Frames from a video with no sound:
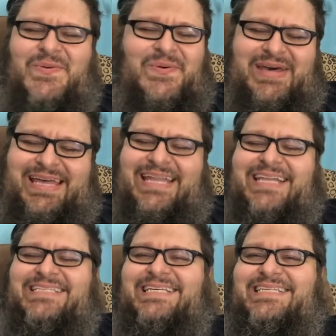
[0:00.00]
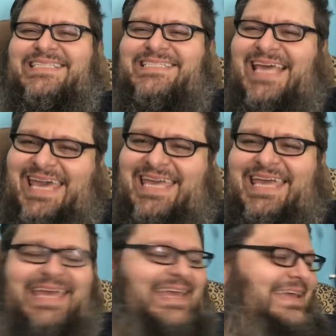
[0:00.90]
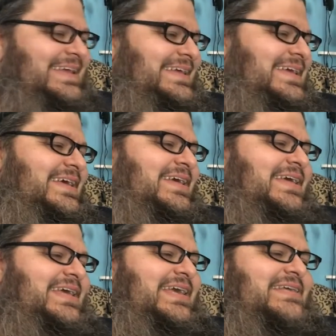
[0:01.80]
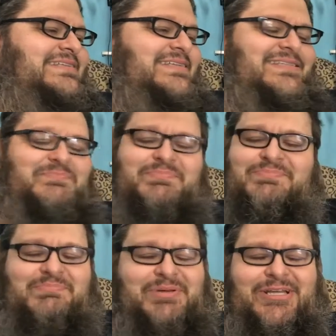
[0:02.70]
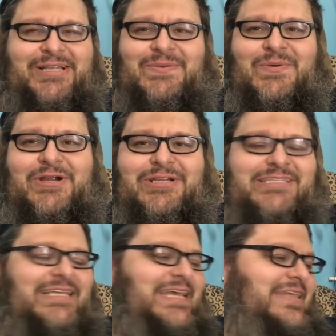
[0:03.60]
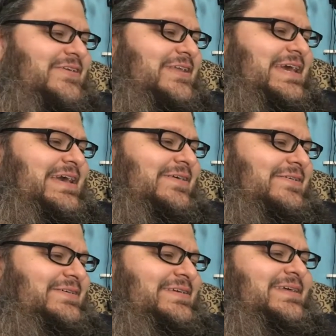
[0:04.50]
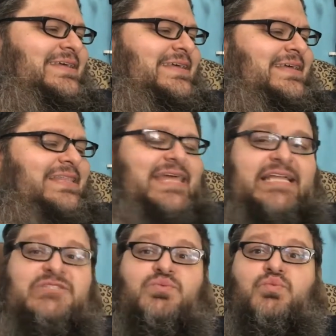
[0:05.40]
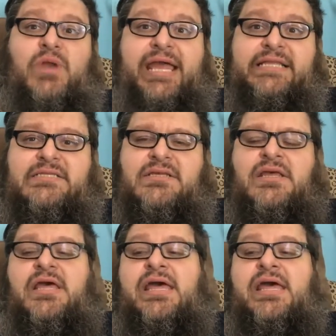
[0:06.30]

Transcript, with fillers: What is he saying? He's just putting words together now. That's right.